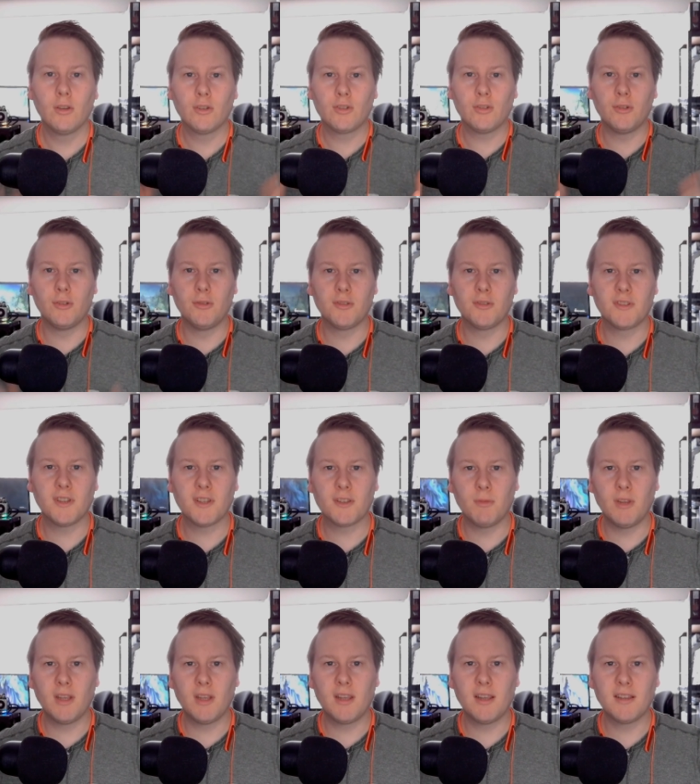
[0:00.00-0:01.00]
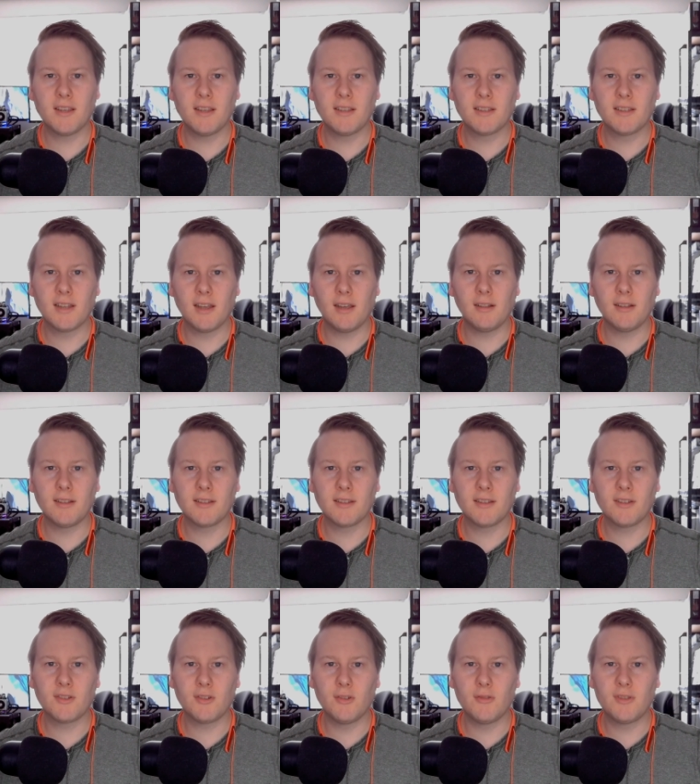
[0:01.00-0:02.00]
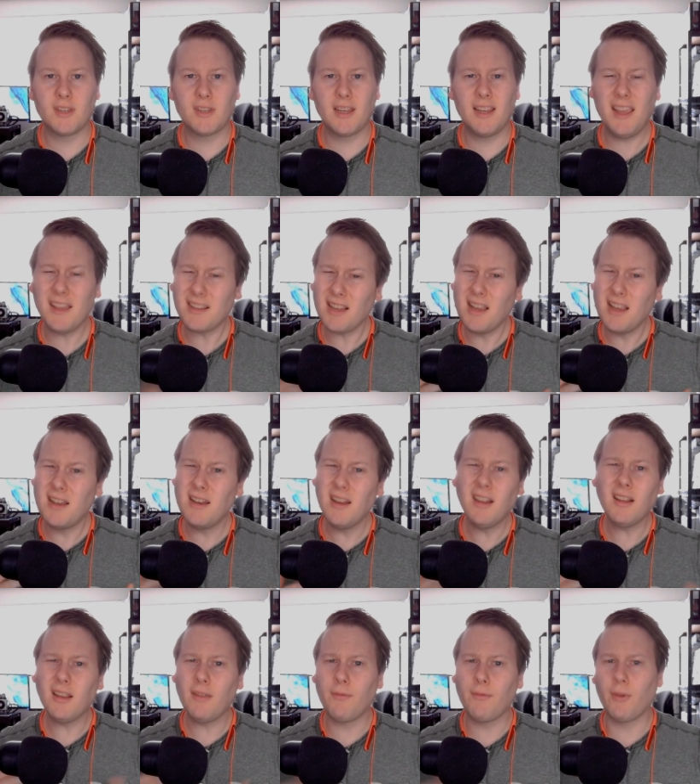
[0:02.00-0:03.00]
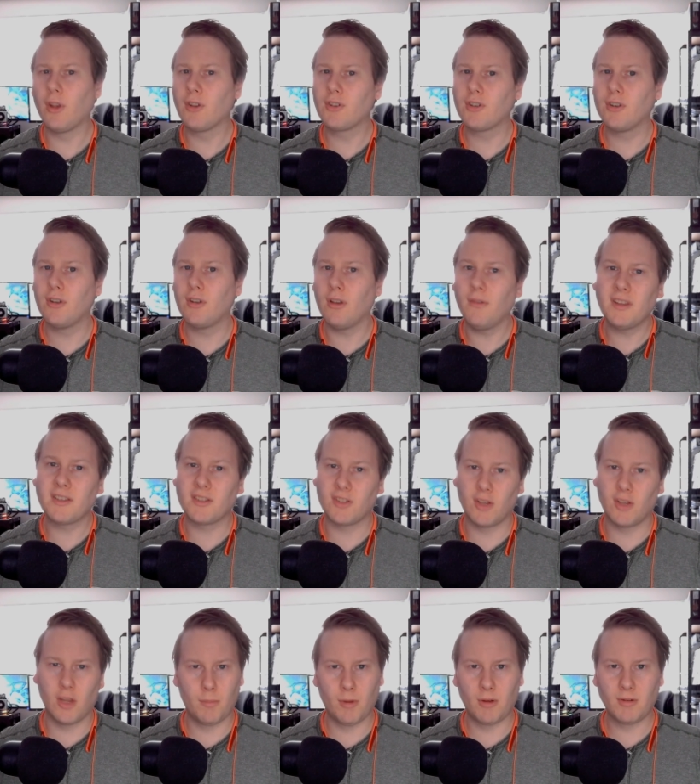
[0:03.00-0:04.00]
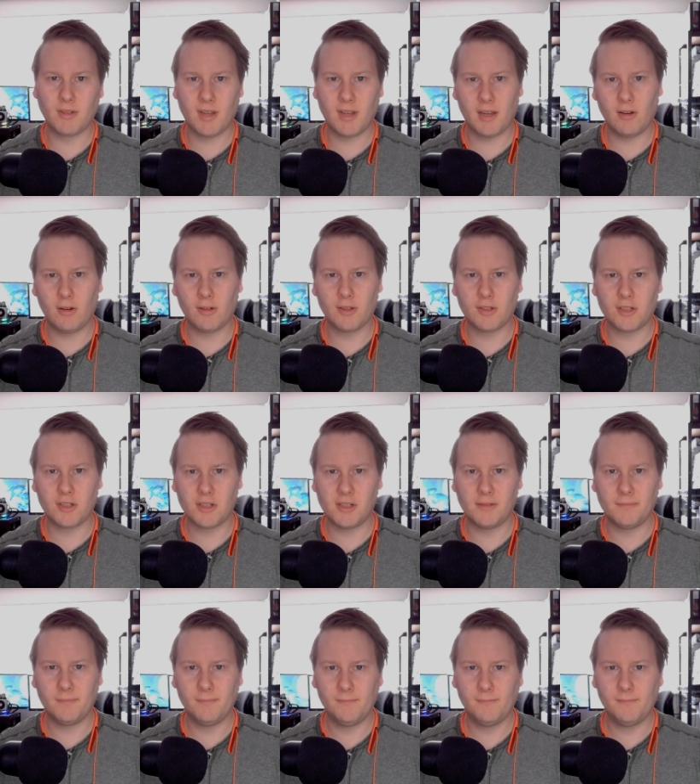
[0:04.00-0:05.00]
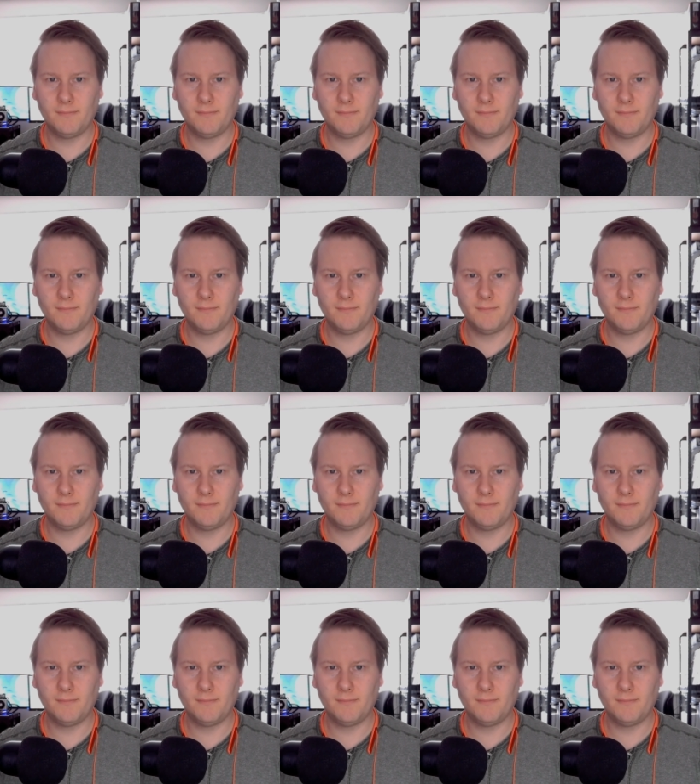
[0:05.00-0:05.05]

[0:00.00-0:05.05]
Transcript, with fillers: Short news this week is Intel is introducing yet another version of its turbo technology.